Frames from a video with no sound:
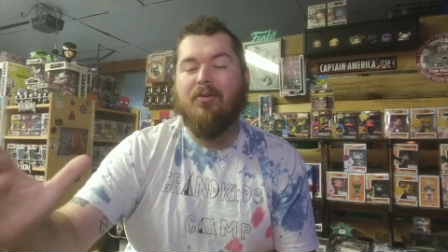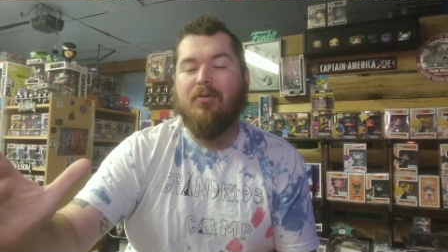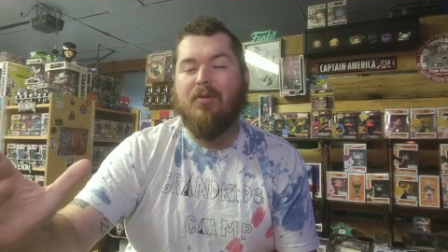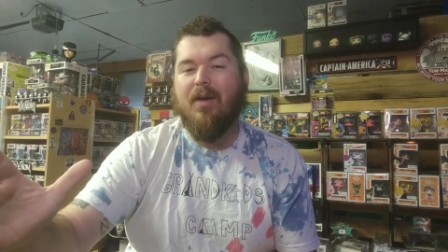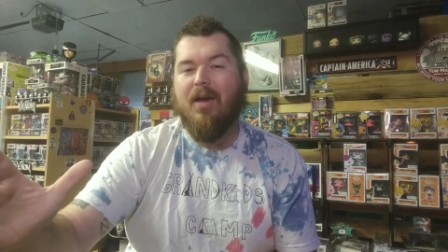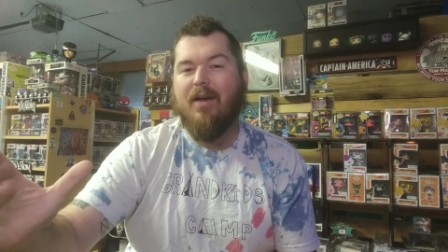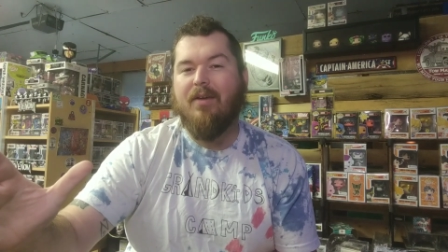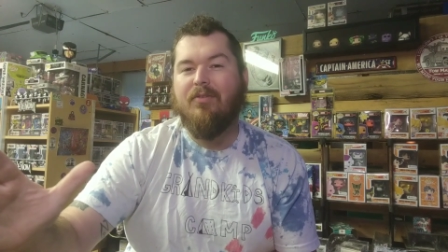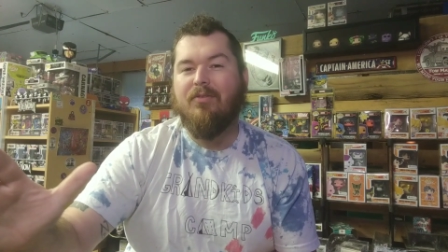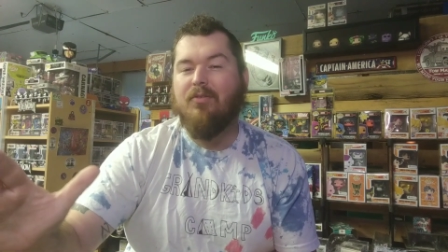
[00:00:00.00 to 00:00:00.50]
you
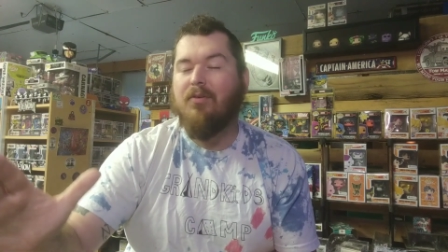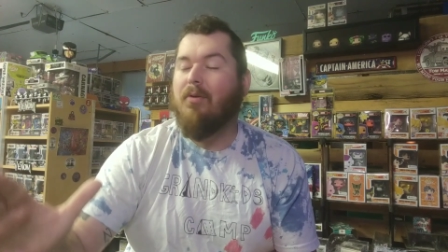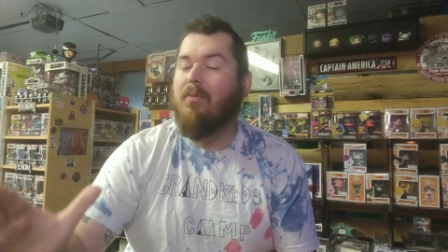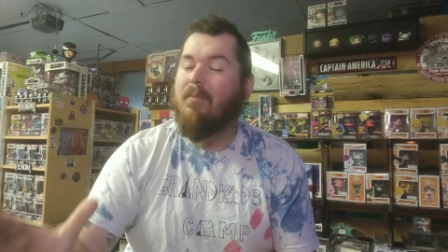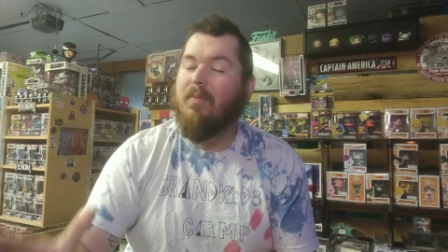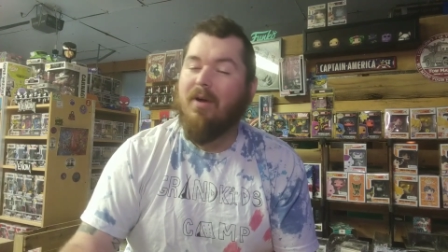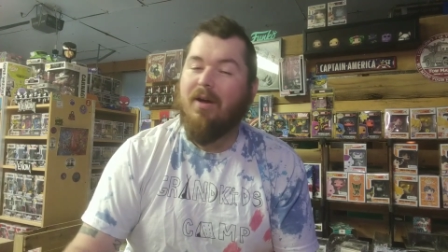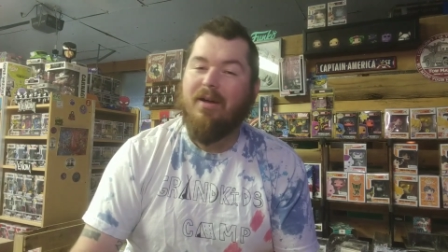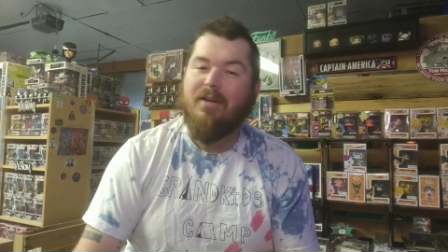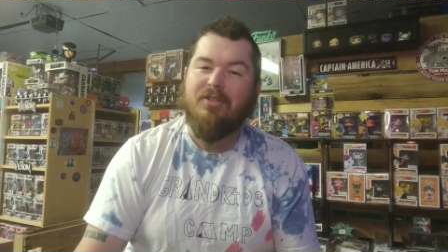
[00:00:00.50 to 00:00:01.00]
guys so
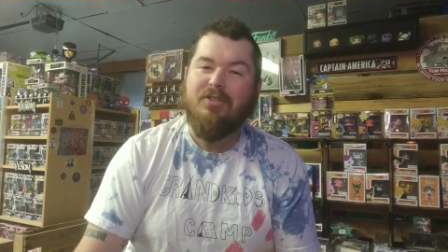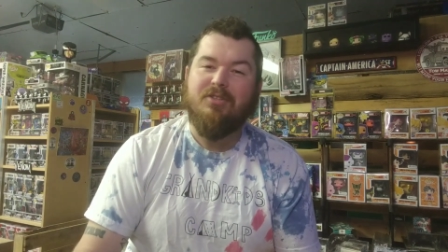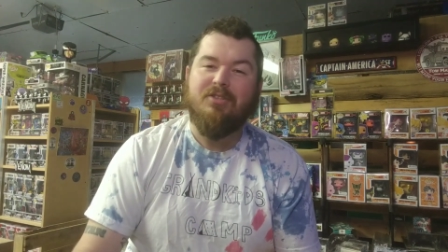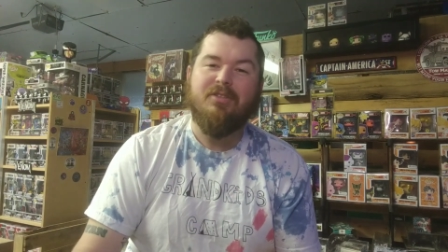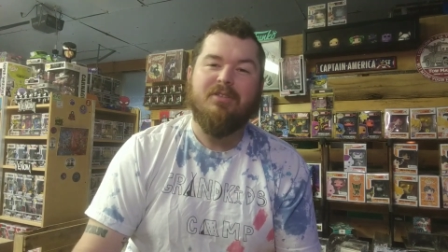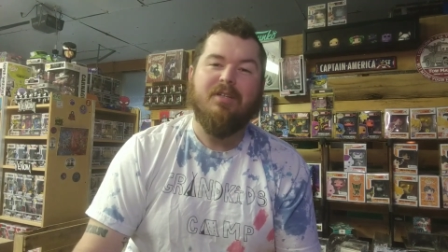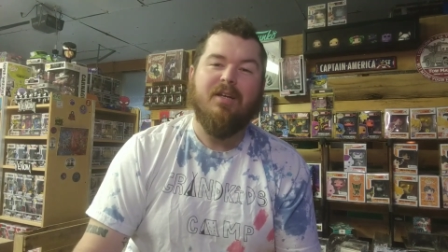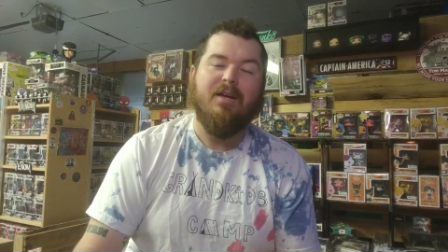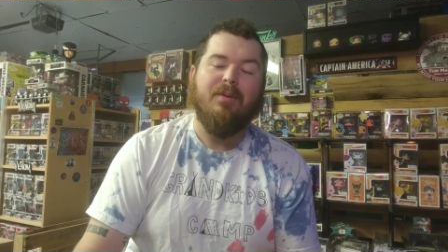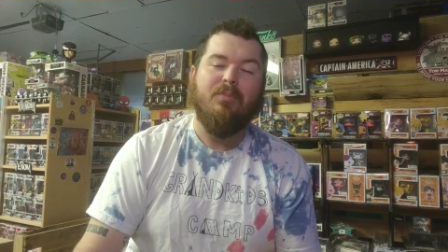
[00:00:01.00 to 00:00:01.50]

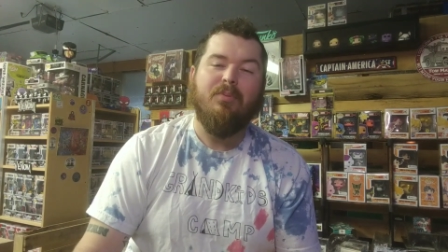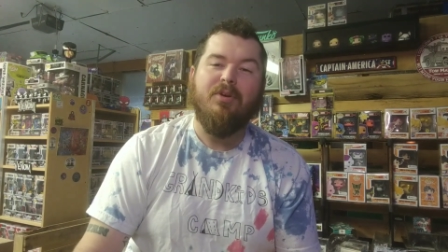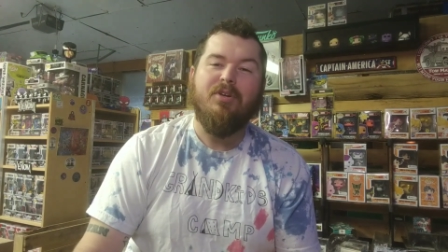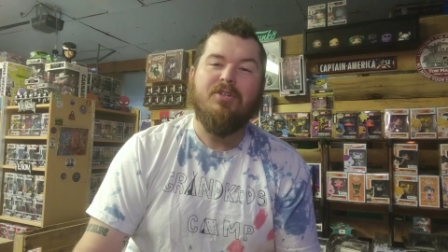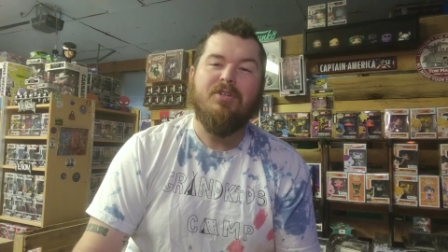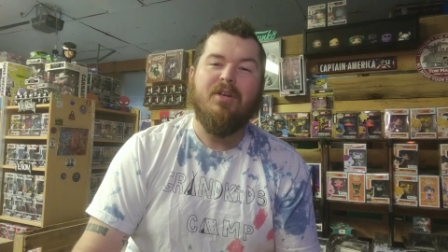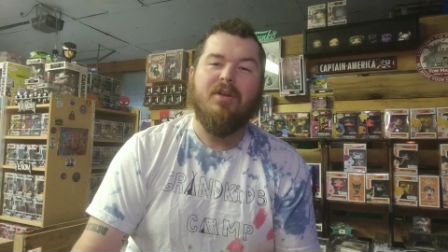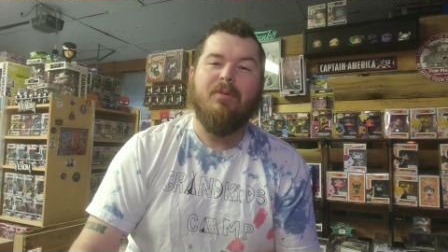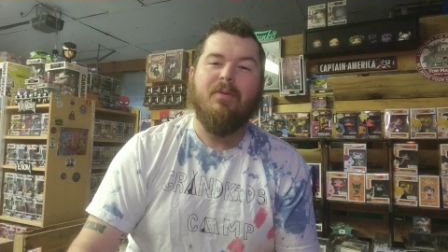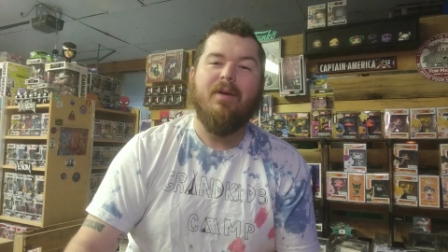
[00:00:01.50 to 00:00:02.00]
much. I
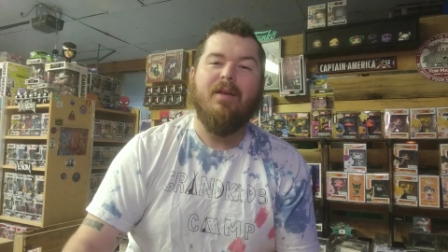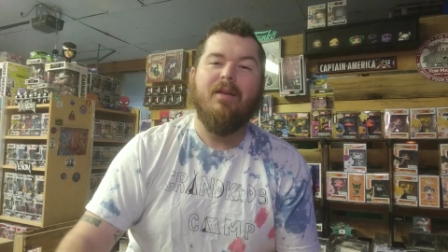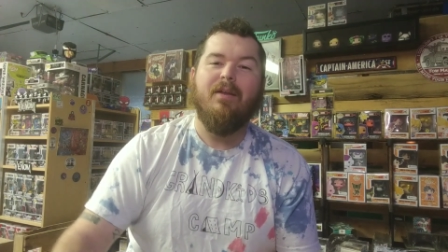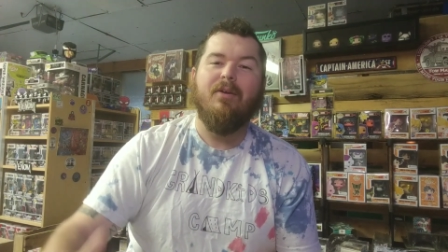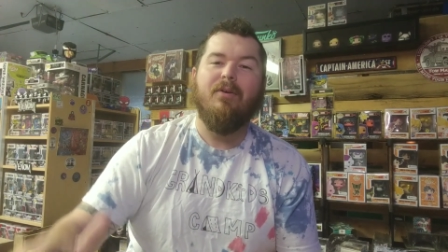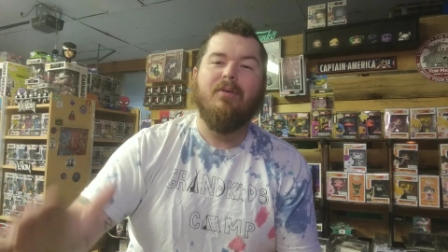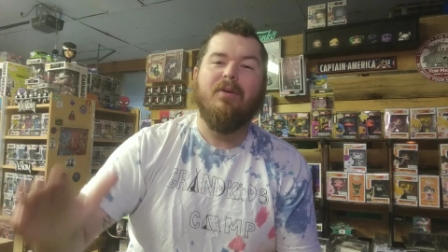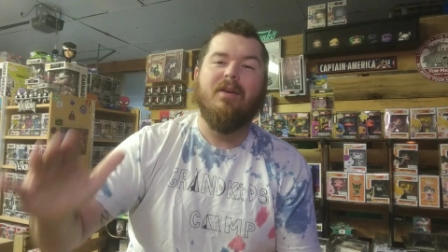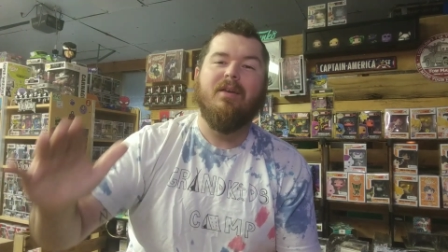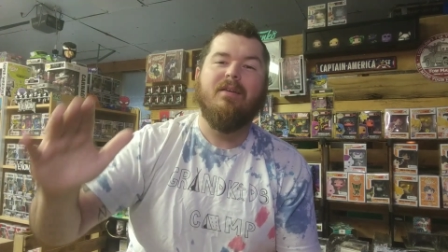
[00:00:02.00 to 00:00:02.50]
appreciate Wayne
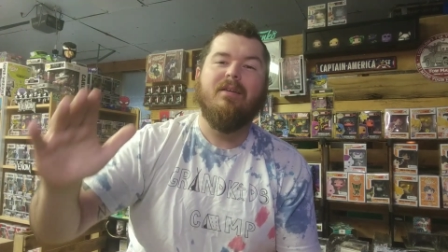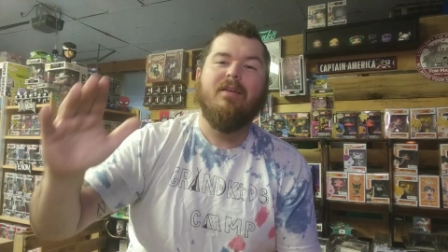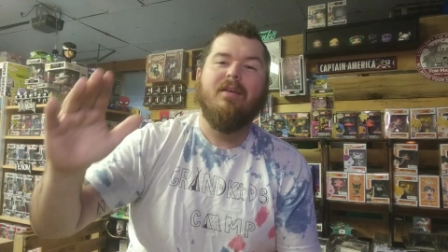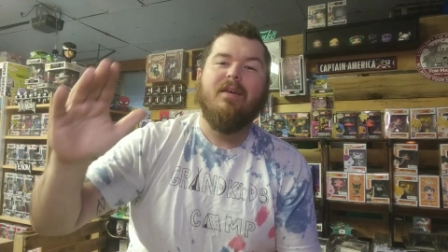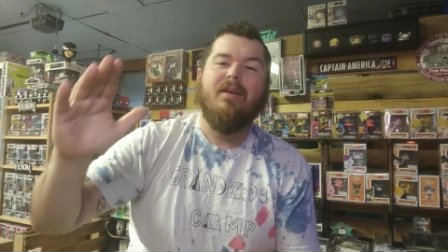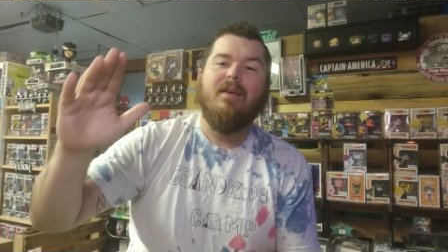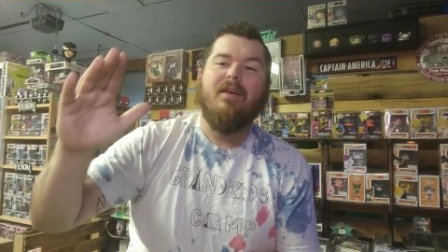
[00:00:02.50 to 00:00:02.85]
Logan.